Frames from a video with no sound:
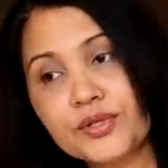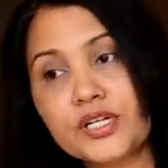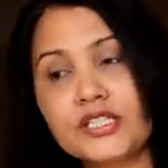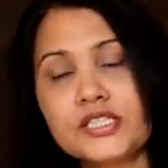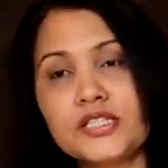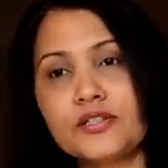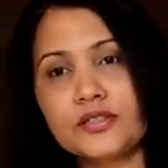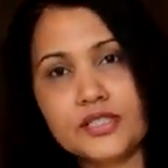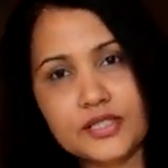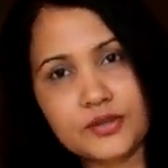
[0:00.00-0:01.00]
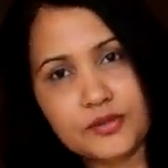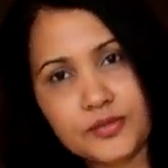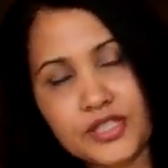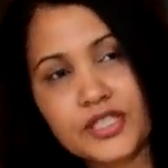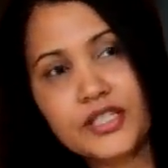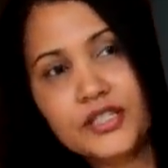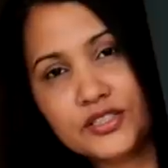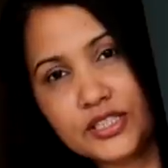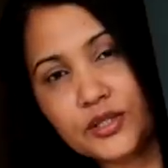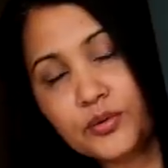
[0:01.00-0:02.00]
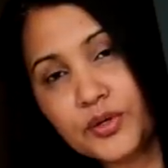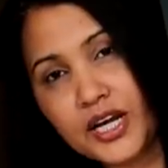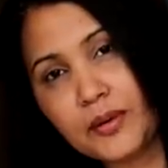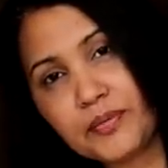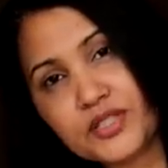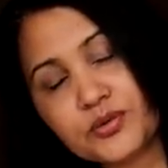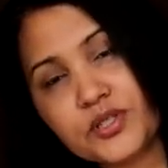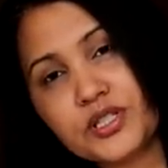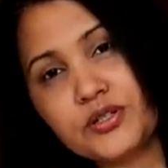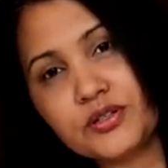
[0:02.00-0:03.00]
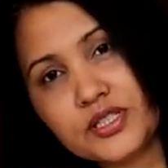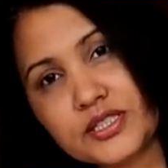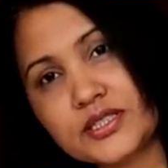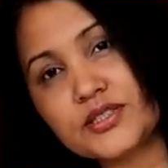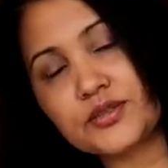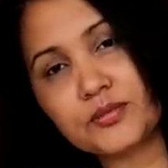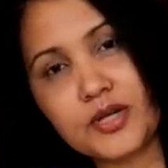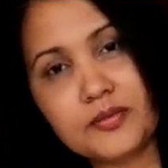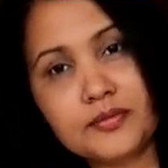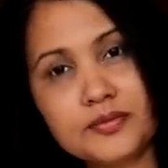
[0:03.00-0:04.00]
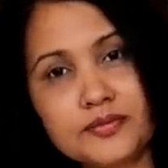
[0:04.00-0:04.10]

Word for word: because you don't listen to me. You see what happens when you don't listen to your mom?